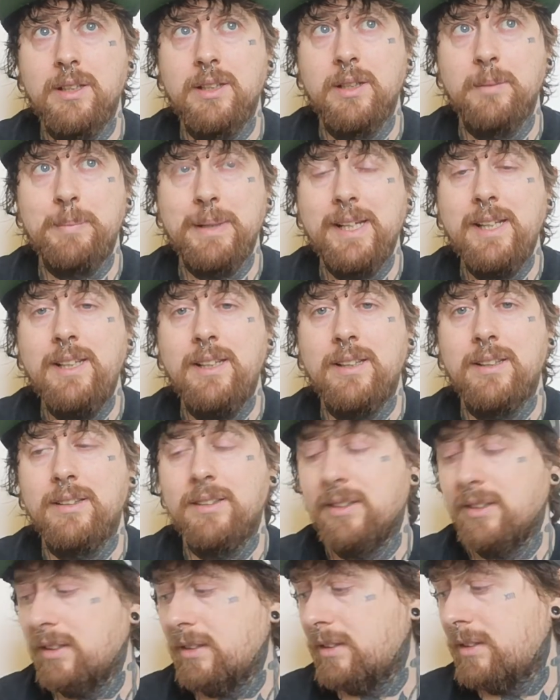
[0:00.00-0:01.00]

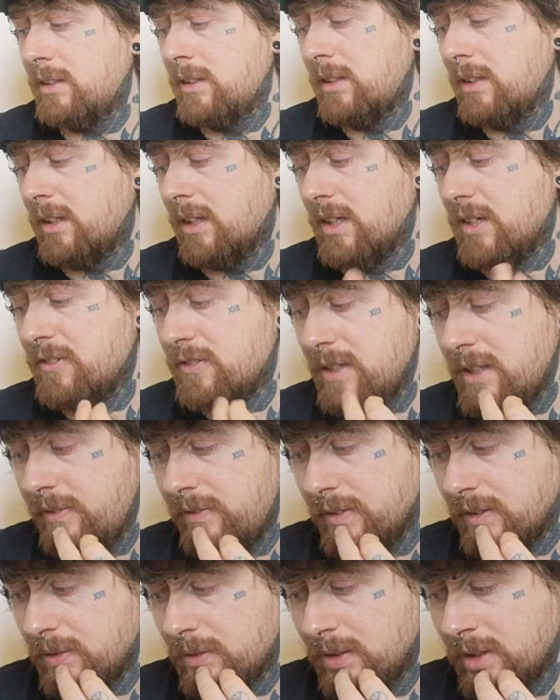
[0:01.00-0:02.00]
opinion and a
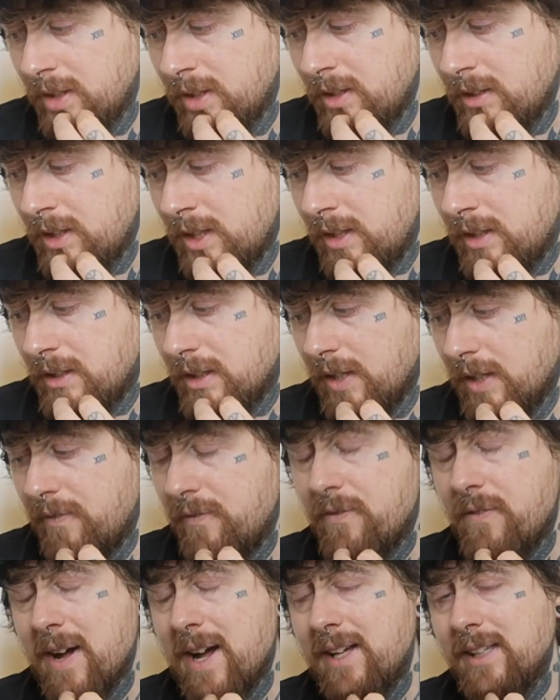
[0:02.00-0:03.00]
review,
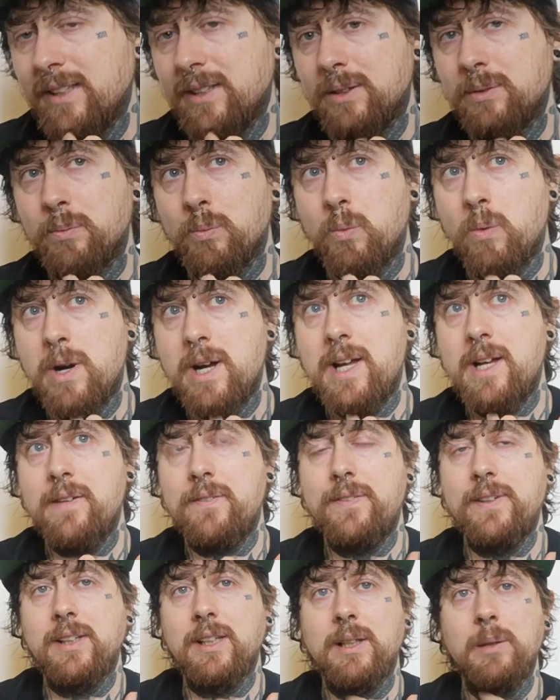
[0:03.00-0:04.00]
and that is why I
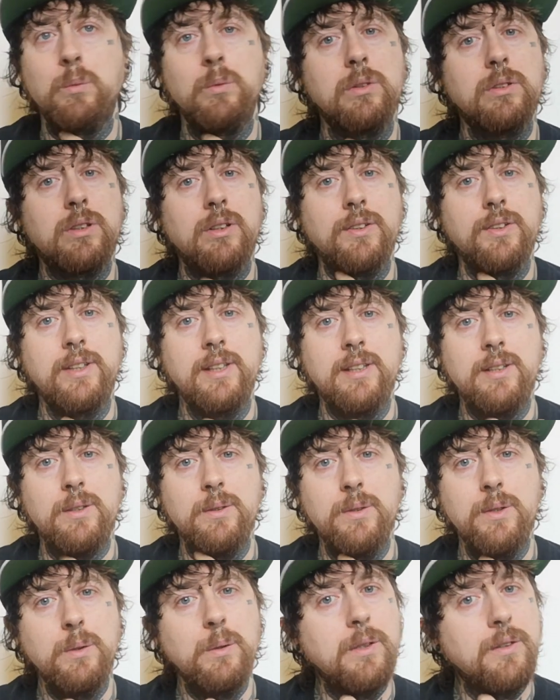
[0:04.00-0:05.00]
think I will
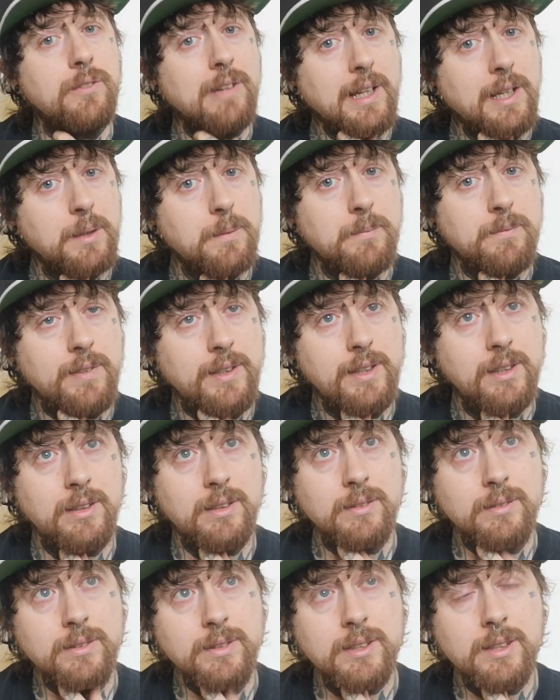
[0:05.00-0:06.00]
continue doing random
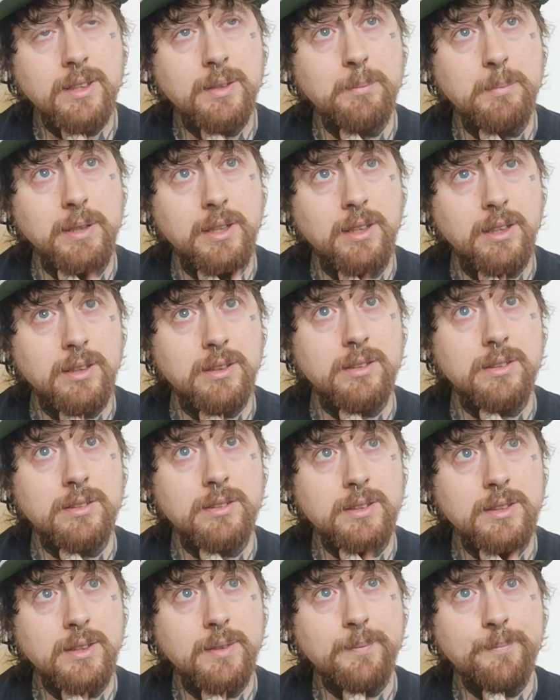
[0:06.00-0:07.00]
videos,
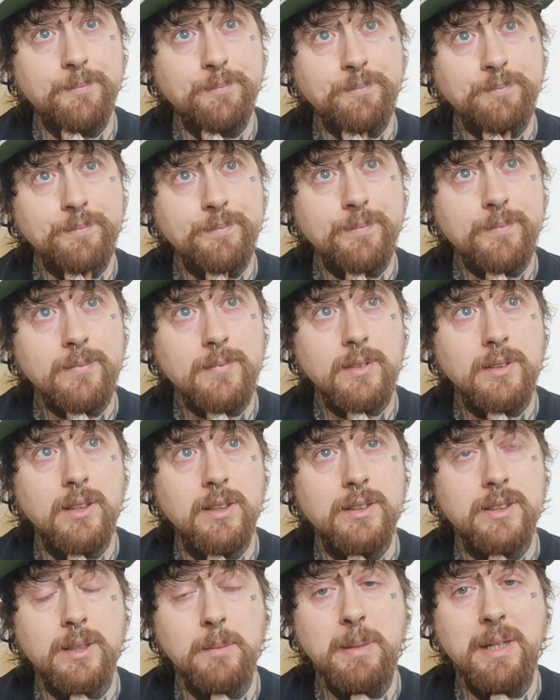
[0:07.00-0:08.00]
because
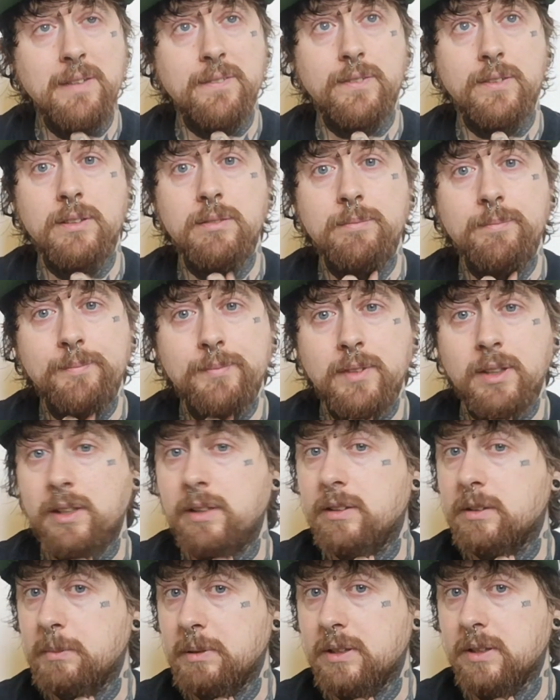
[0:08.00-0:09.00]
it's a bit of fun. It
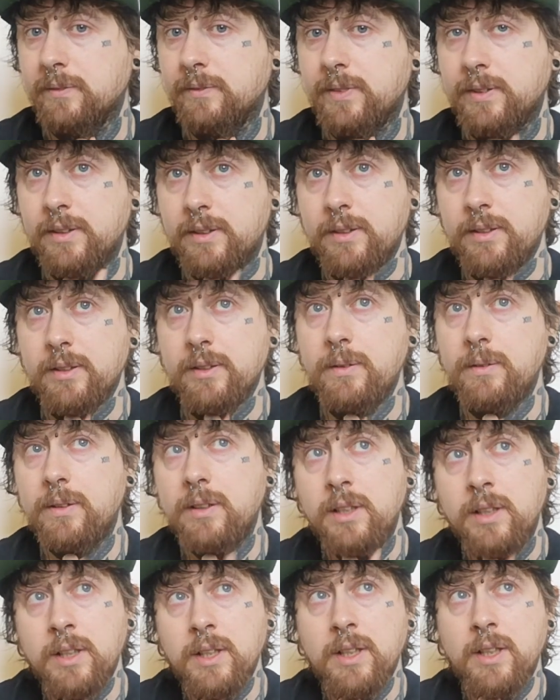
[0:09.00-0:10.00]
gives me something to do,
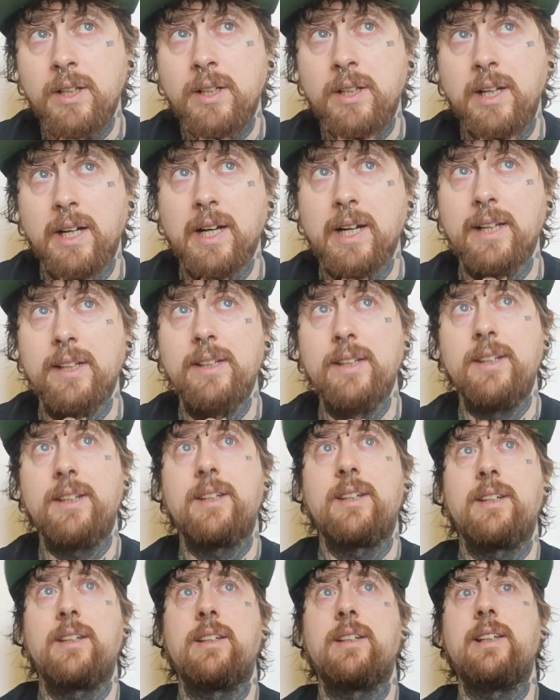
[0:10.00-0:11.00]
and
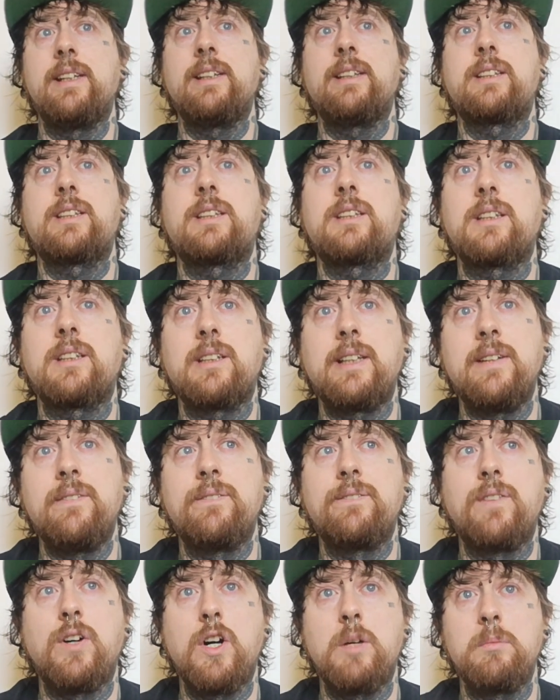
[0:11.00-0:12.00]
it's
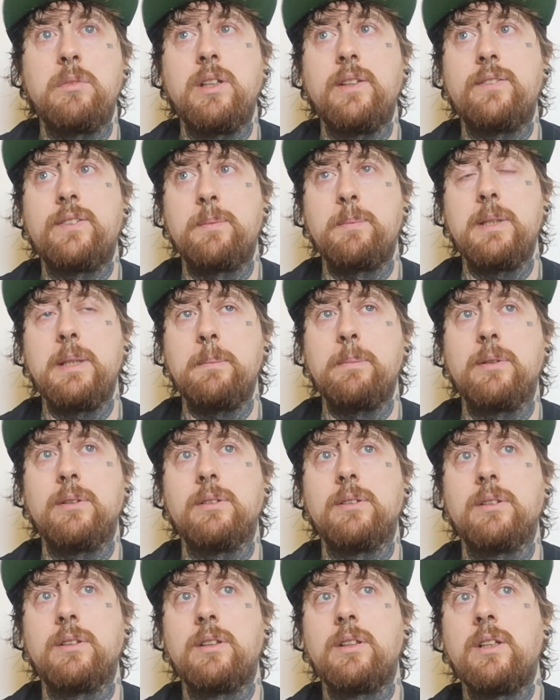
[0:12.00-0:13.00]
informative to
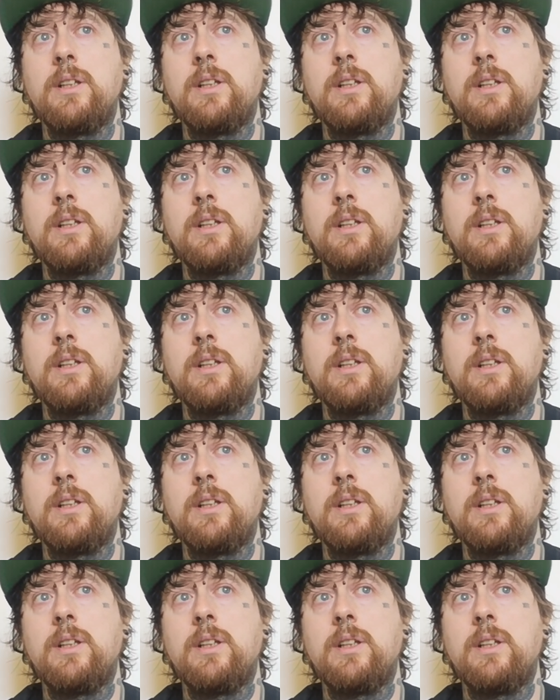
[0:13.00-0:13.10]
people